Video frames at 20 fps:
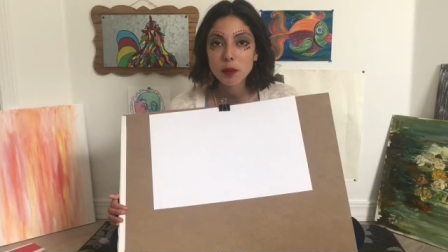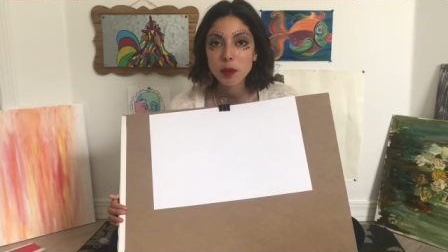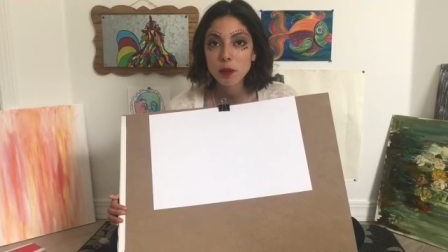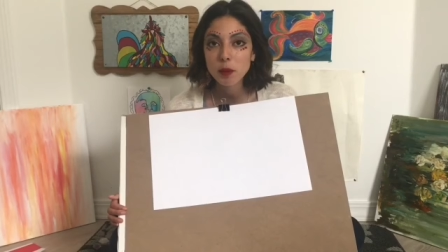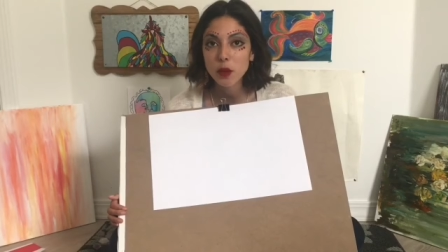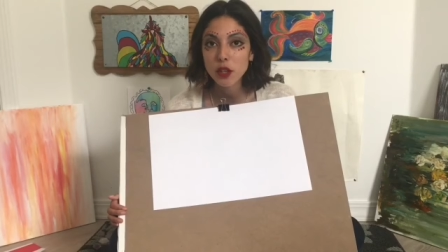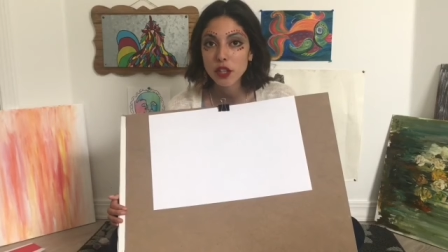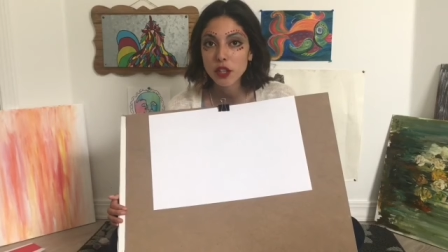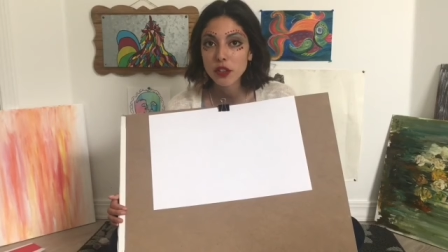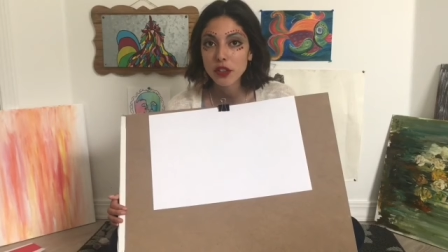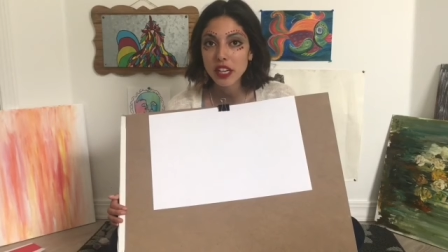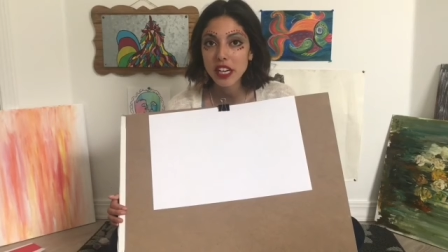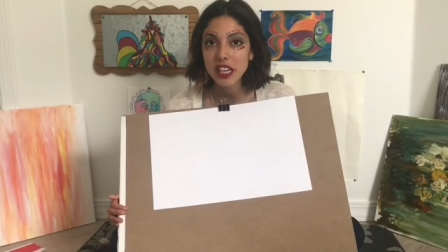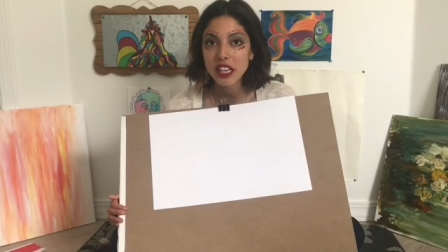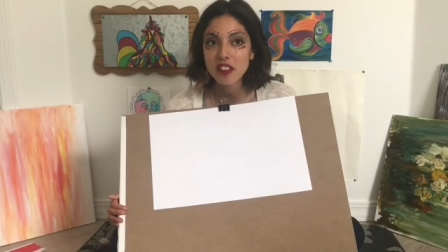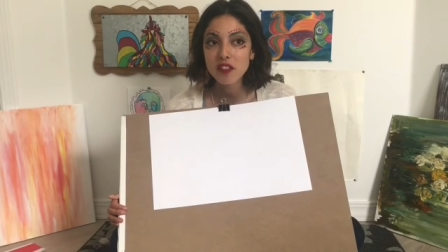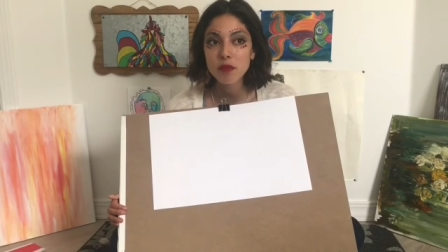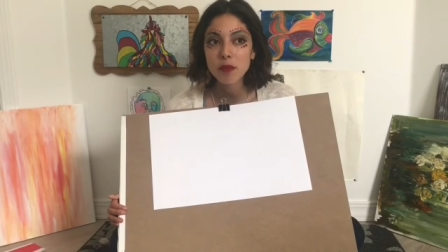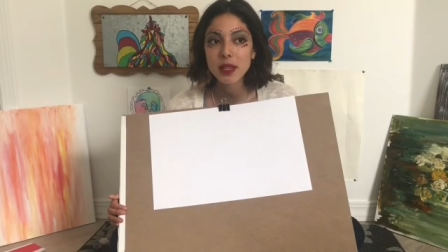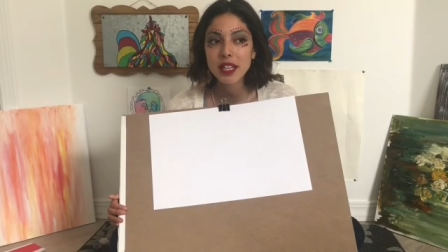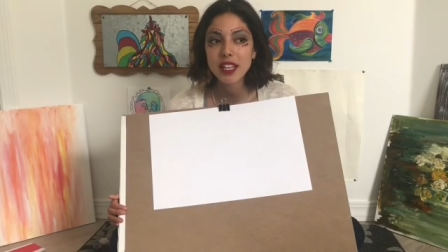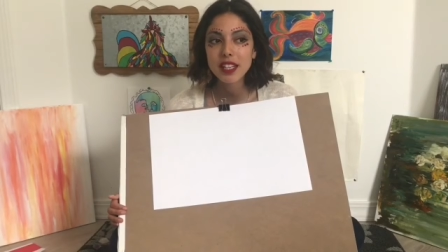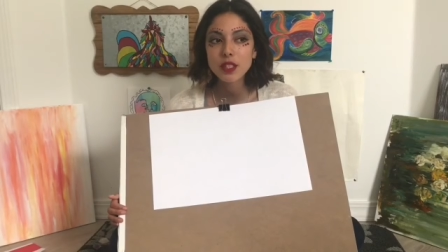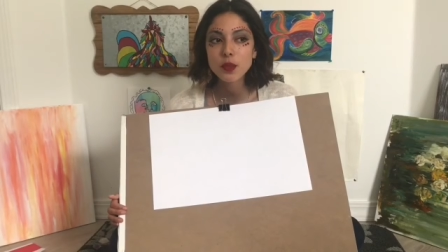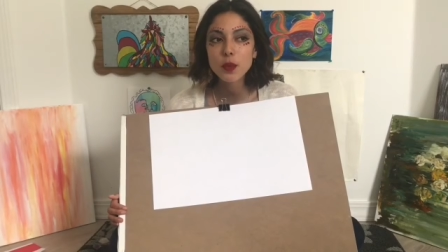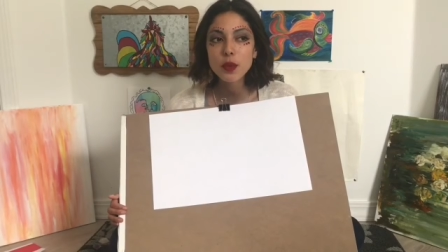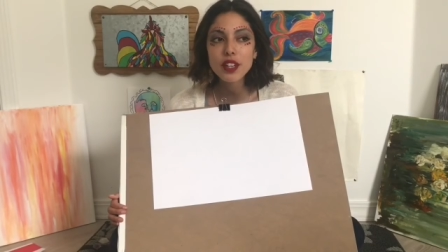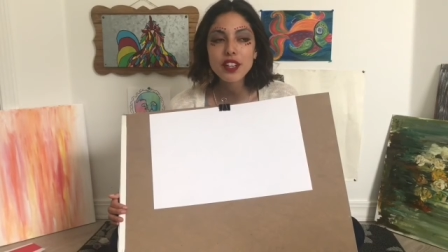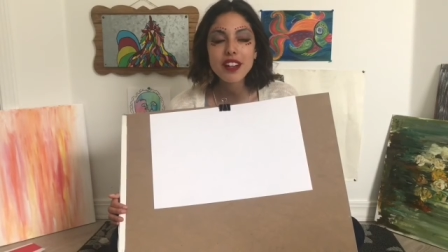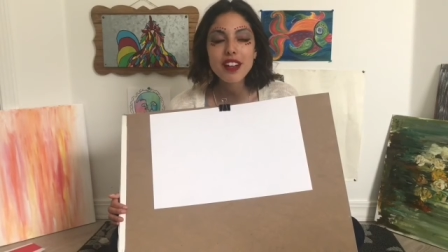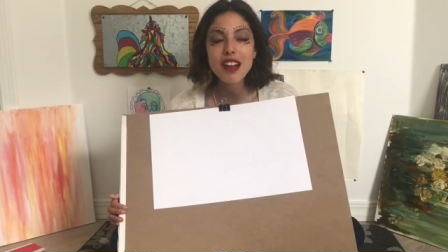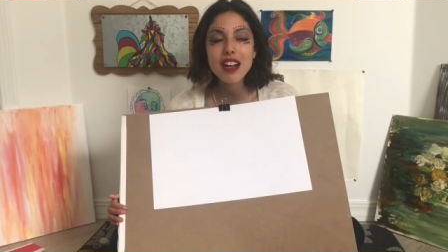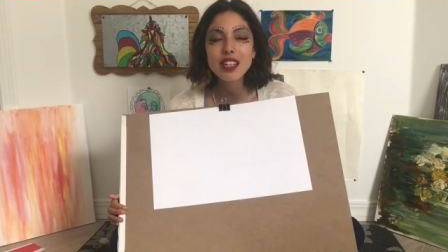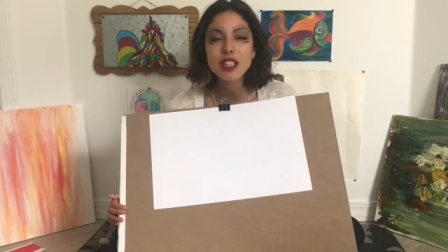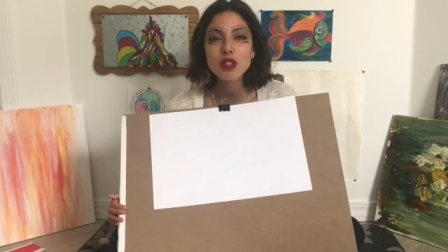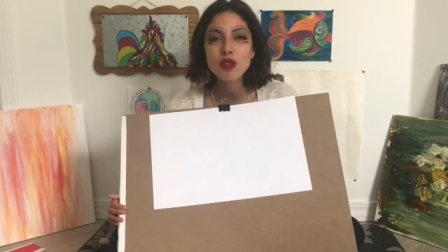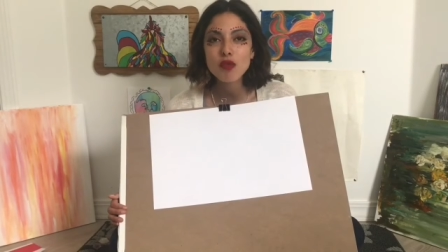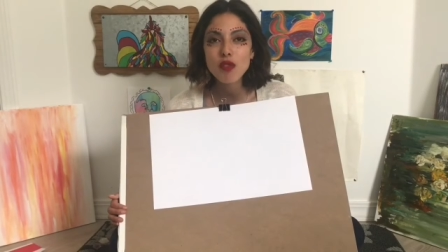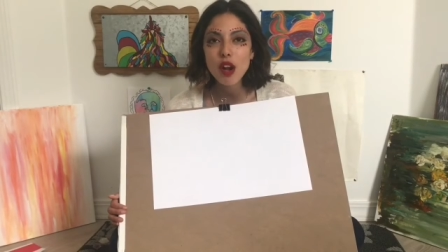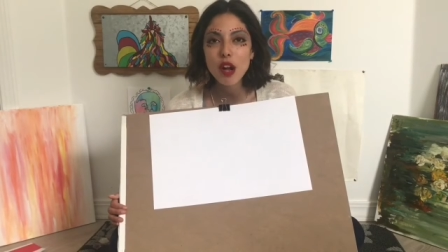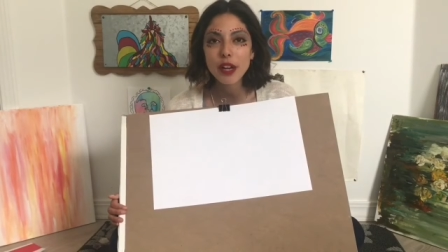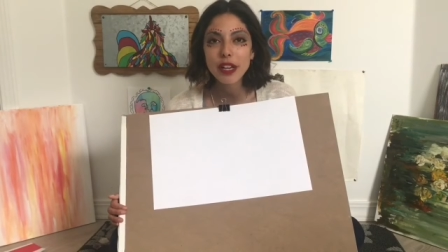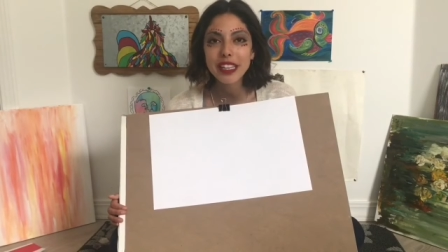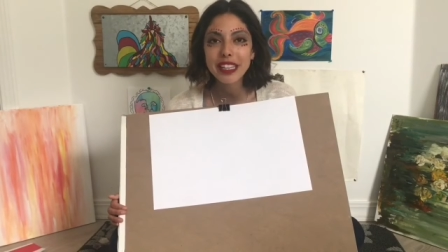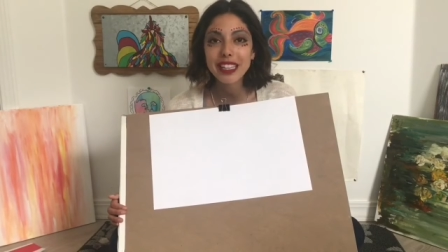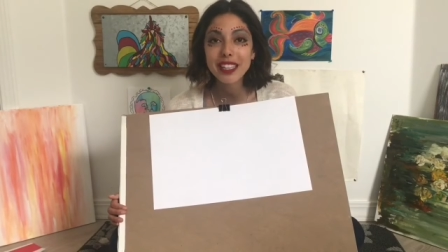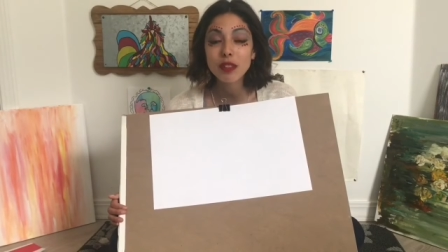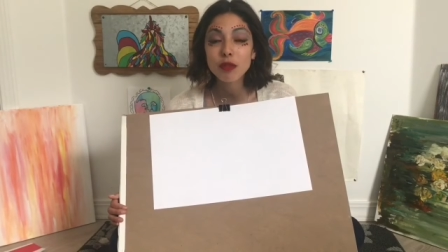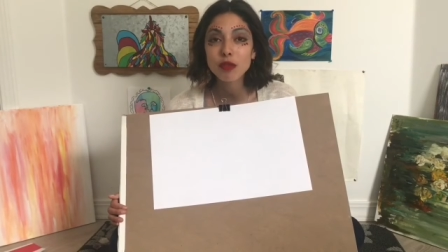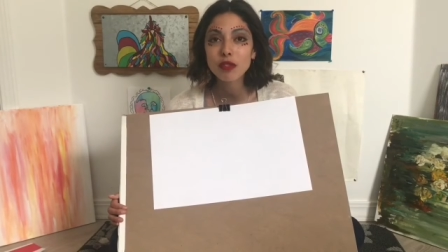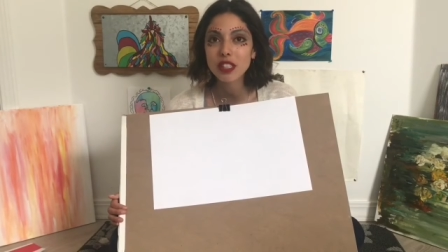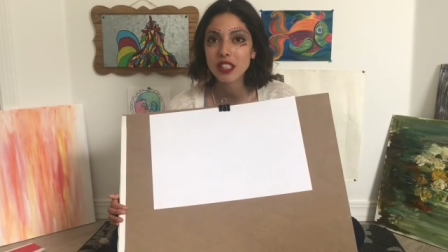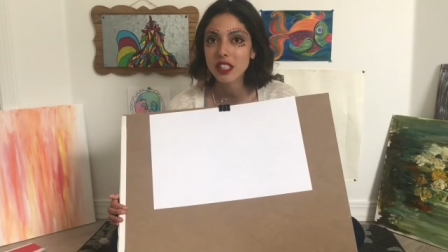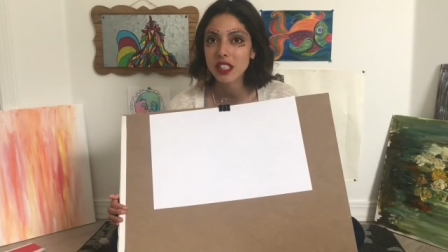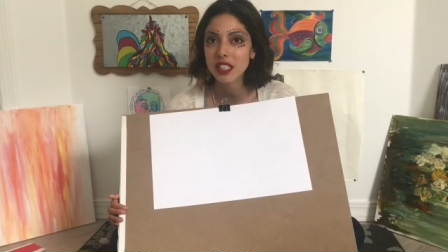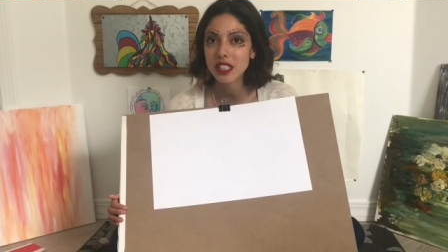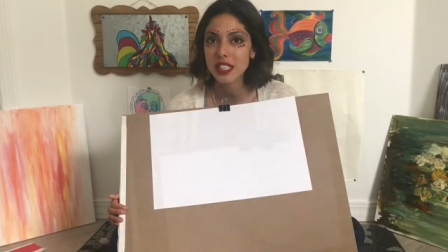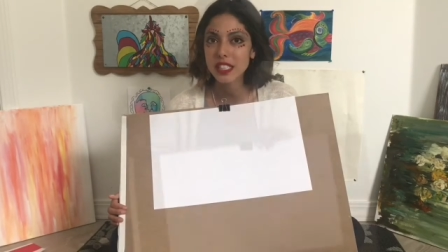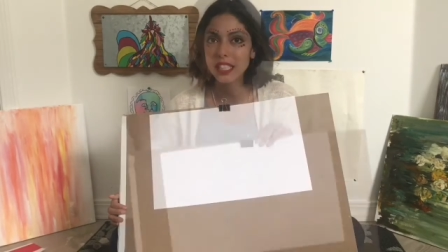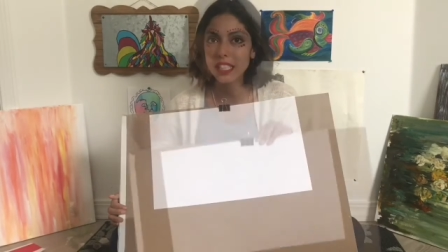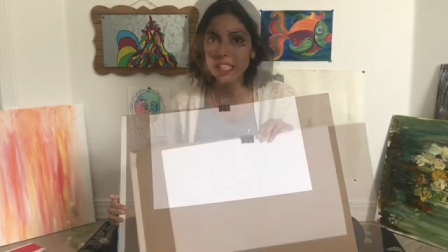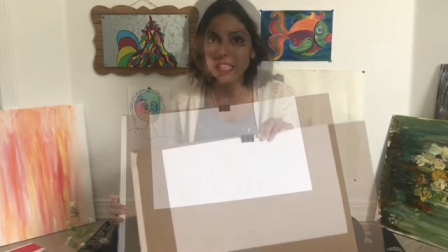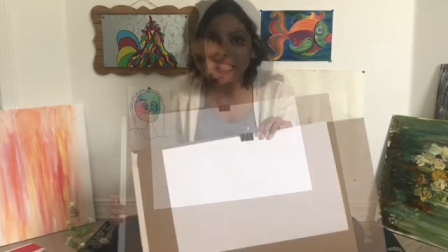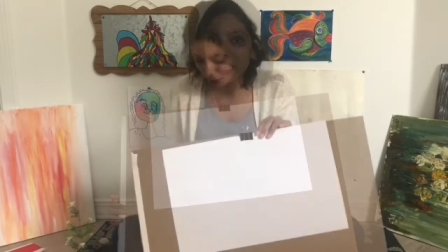creative because we're not drawing it realistically.